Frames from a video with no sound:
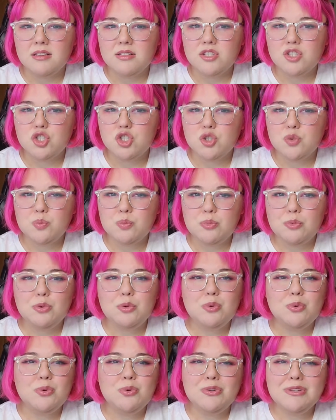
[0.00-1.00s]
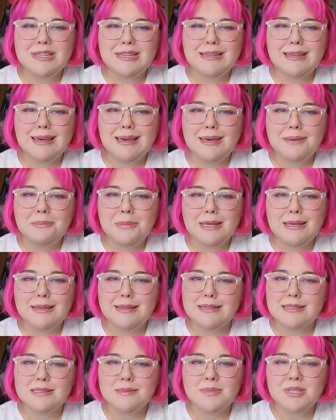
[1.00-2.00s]
smooth gaming
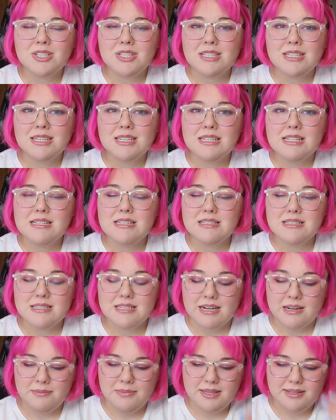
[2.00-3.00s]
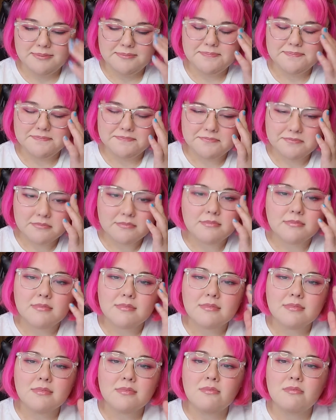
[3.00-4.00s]
experience, and I mean,
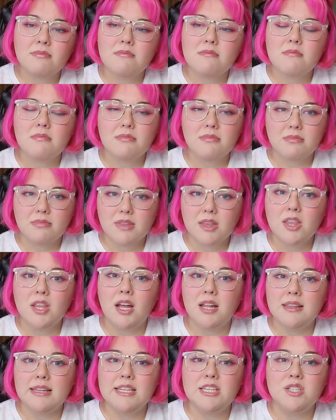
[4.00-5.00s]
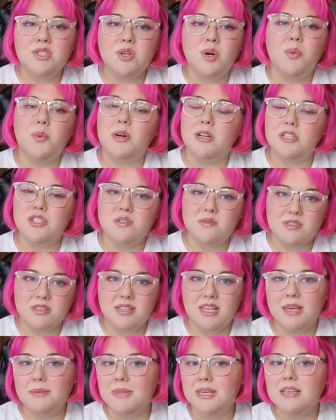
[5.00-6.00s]
not that you don't want a smooth
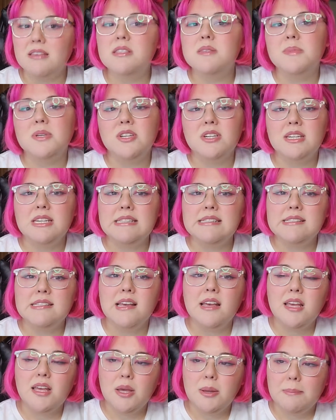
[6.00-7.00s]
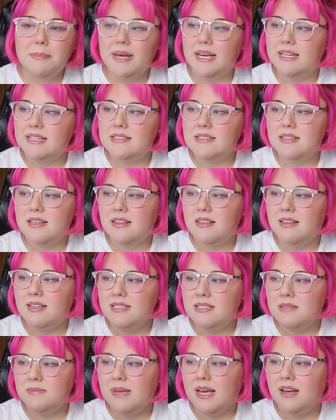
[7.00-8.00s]
gaming experience, but
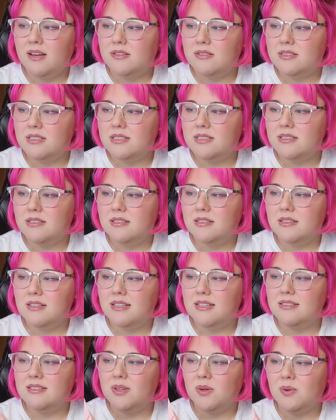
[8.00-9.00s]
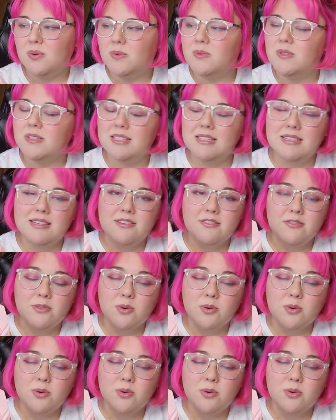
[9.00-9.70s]
this mouse is only